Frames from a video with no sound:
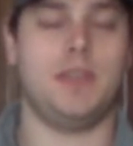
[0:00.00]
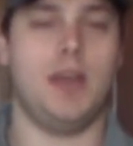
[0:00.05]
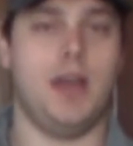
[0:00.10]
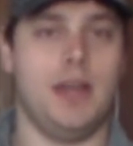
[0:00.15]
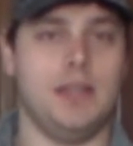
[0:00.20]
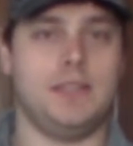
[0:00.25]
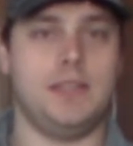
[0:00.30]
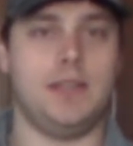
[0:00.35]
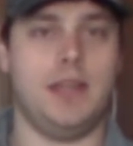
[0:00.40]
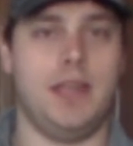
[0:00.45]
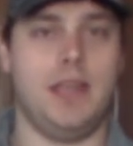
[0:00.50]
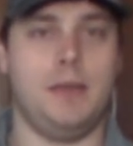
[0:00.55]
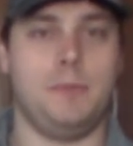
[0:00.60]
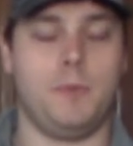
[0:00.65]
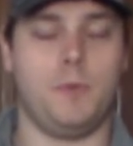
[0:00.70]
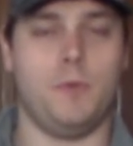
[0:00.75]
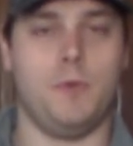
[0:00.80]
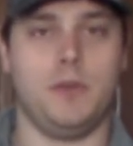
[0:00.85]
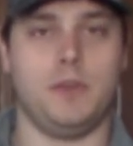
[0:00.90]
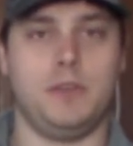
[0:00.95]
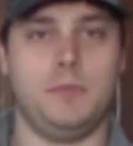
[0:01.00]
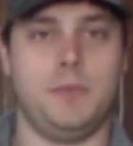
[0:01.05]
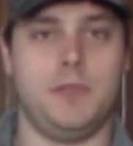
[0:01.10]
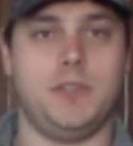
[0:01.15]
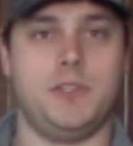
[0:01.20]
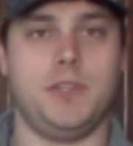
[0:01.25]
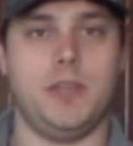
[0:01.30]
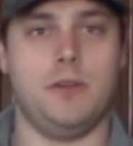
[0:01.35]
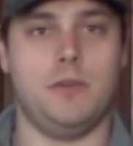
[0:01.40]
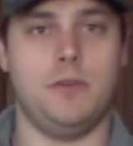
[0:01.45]
Uh, today I'm going to be
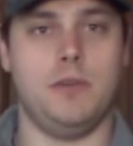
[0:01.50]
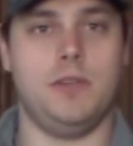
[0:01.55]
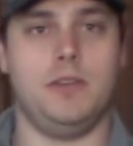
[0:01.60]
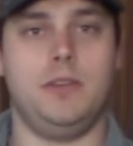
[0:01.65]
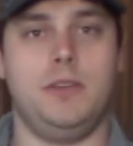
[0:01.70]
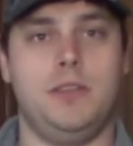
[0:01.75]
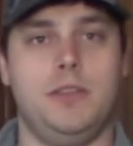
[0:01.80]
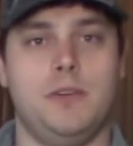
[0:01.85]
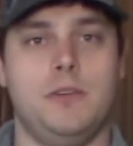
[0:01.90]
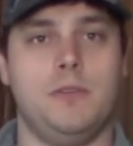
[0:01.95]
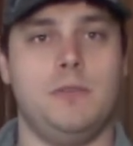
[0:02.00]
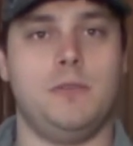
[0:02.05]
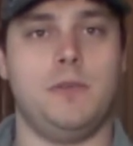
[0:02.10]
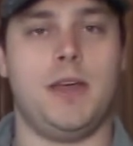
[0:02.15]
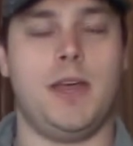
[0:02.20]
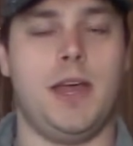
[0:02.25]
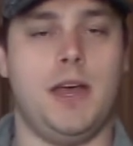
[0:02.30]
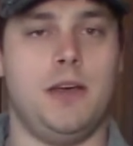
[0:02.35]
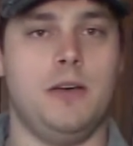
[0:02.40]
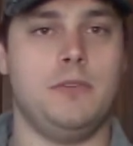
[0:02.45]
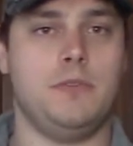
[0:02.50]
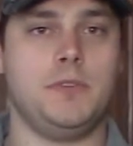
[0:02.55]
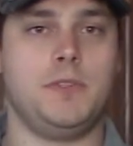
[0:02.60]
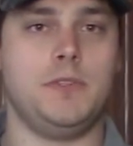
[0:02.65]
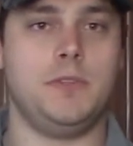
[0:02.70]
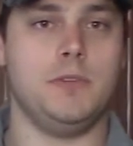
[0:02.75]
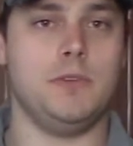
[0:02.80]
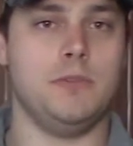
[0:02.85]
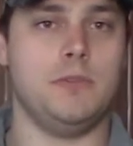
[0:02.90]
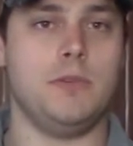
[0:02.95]
showing you how
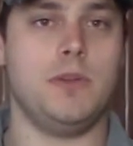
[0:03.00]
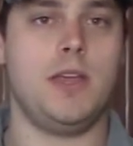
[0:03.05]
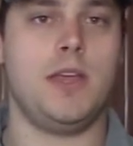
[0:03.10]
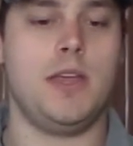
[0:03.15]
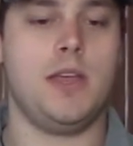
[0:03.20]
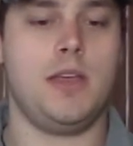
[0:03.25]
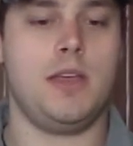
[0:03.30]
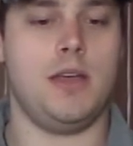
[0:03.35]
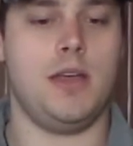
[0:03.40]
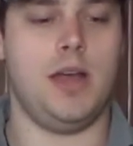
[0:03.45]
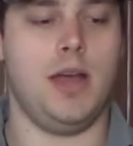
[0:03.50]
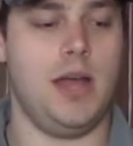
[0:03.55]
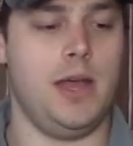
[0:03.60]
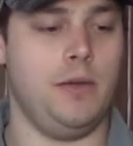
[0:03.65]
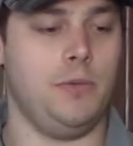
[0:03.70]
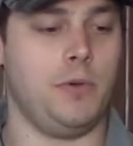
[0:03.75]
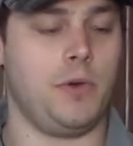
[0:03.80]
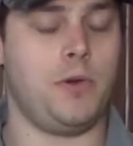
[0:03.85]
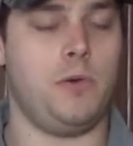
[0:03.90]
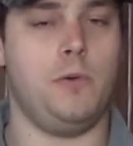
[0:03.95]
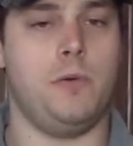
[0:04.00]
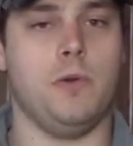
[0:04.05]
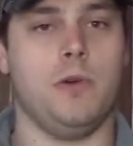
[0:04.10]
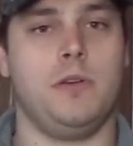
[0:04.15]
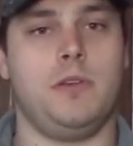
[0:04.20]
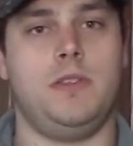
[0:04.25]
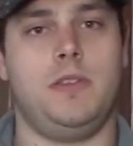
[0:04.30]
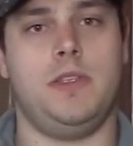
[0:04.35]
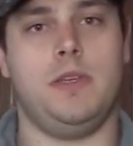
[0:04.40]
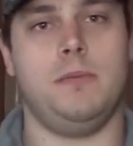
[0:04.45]
to uh,
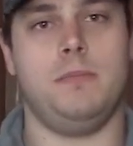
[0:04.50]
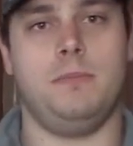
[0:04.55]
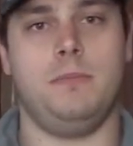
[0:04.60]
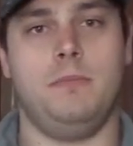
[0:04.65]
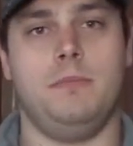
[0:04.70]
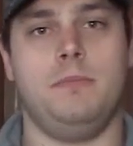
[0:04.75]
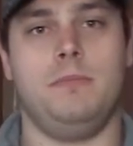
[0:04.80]
record the